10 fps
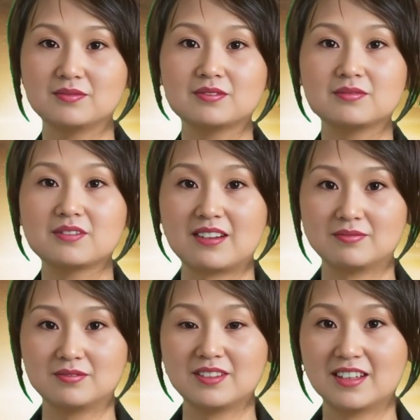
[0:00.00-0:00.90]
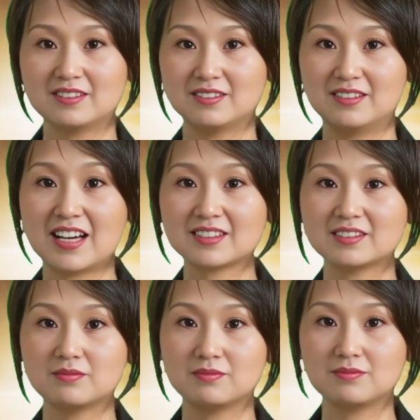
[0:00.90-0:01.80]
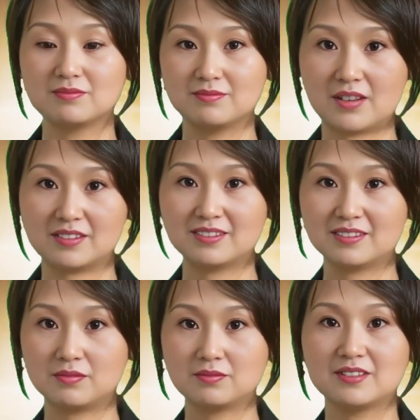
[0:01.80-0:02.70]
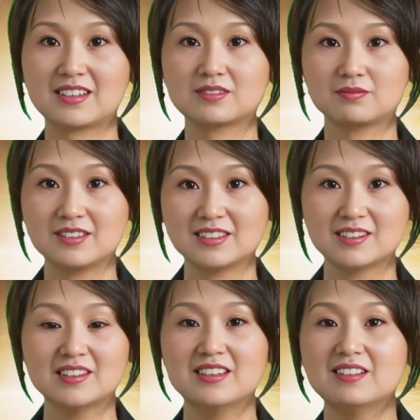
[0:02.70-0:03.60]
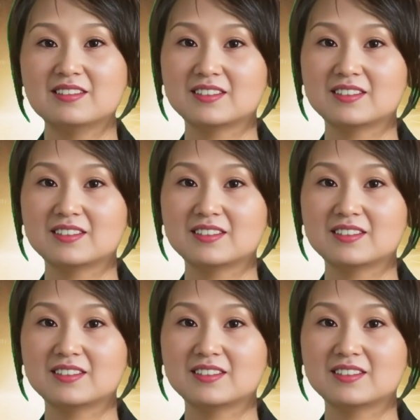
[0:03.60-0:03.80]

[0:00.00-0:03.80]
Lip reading: Britain plans to build 28 warships over the next decade,